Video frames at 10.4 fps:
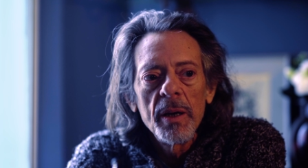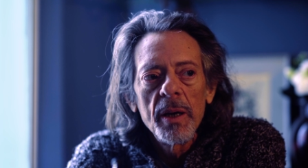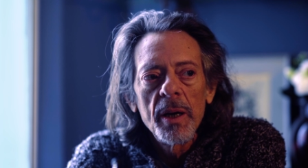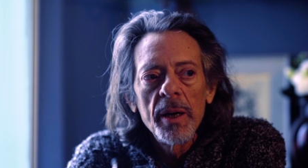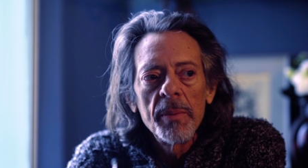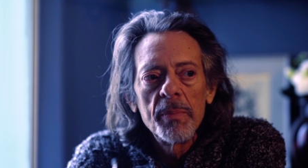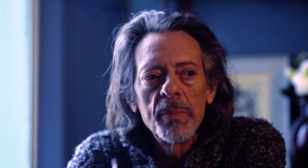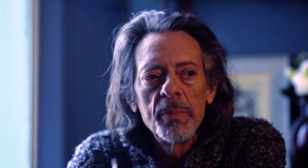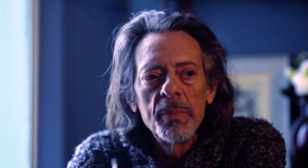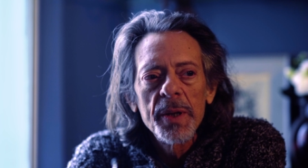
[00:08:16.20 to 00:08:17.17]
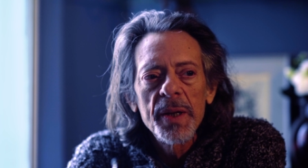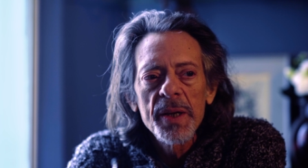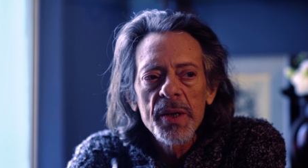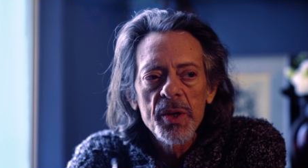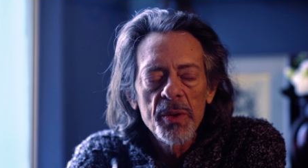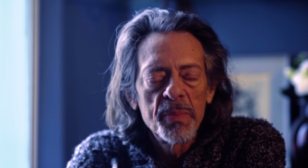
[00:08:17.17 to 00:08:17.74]
Uh, but this
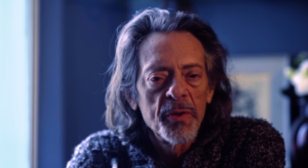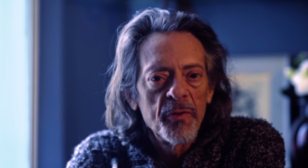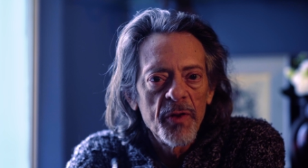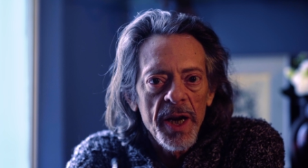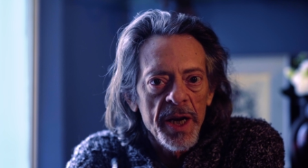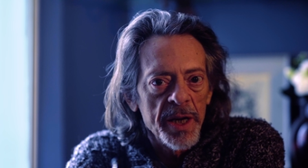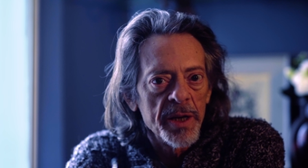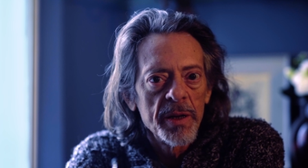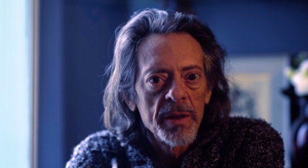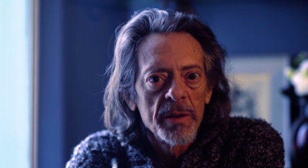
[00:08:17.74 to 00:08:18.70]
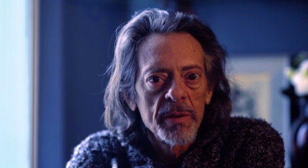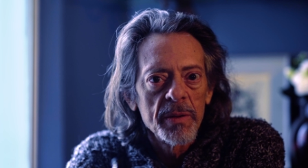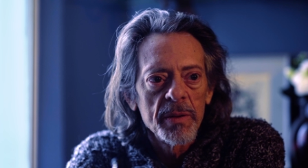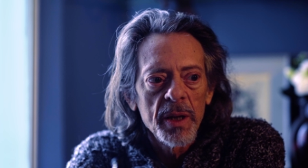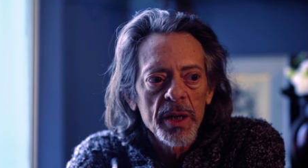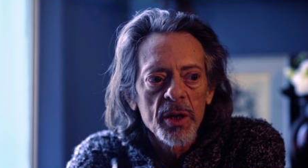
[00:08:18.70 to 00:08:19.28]
is a bit vague
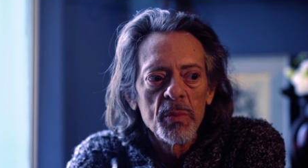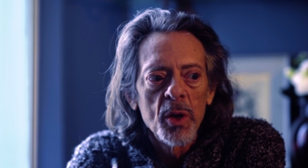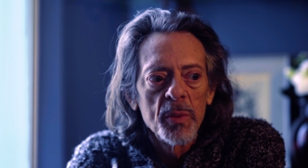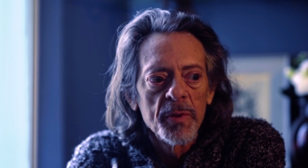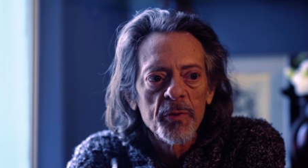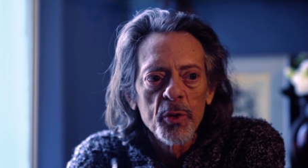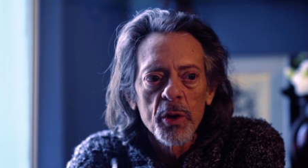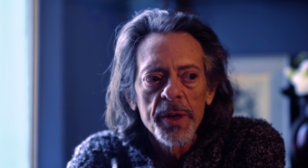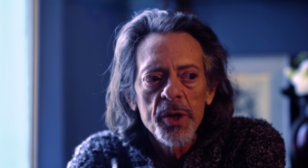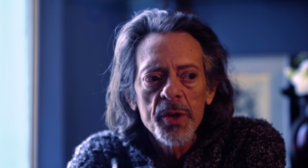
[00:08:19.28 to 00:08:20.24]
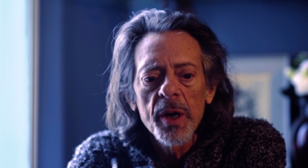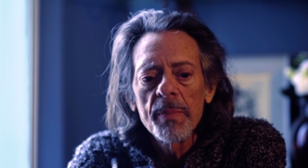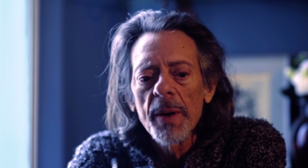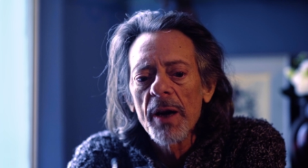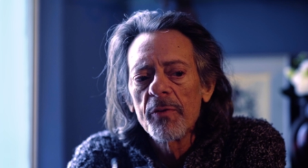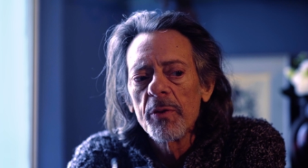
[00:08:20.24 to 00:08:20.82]
at the moment for him. He just got
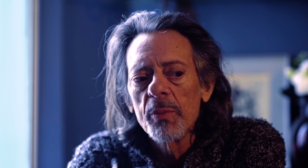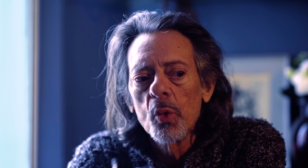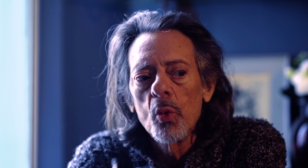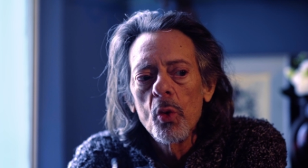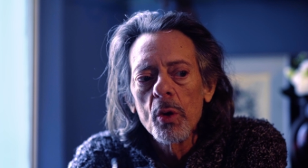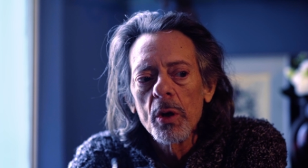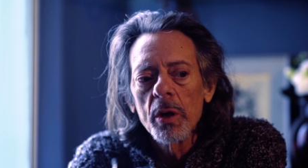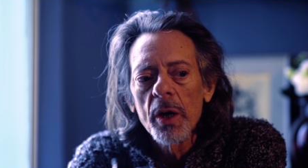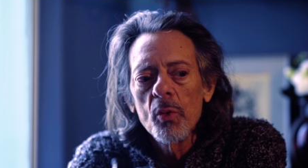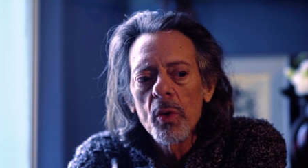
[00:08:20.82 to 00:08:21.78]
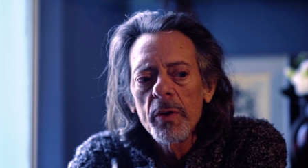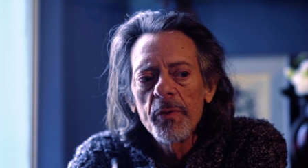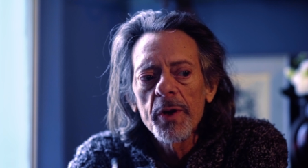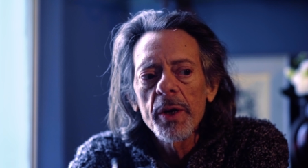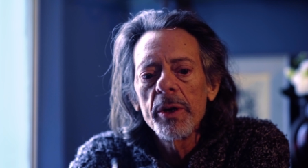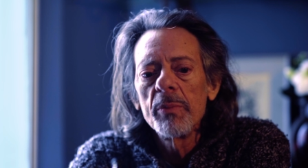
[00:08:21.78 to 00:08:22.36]
back from the war. And one
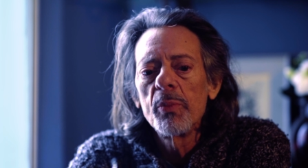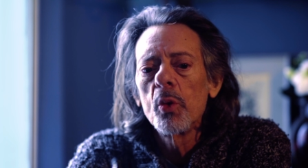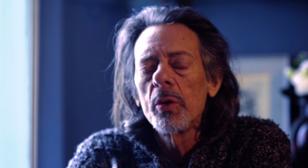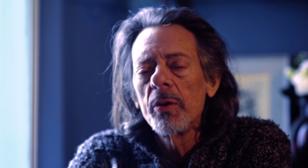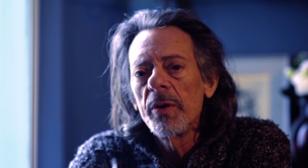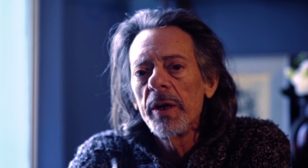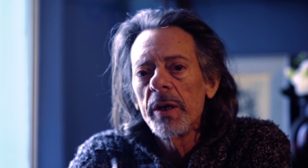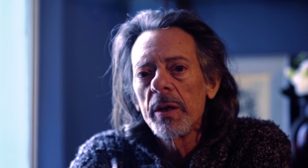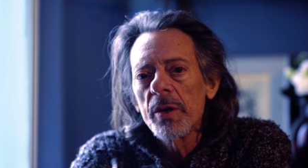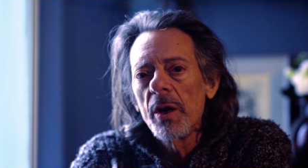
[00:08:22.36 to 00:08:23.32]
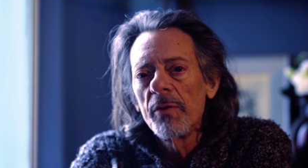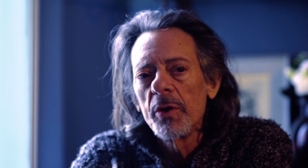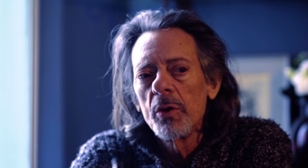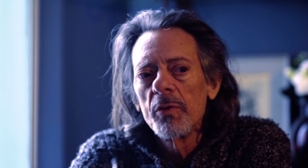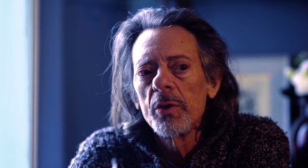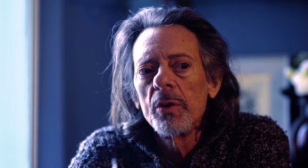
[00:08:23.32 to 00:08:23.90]
very important thing that's often
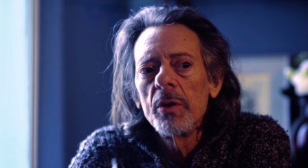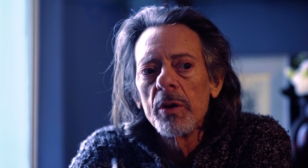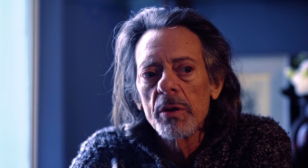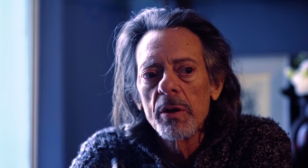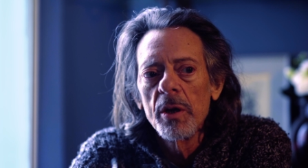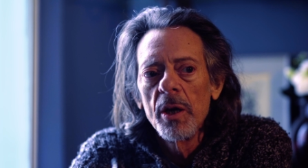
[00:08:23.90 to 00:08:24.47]
overlooked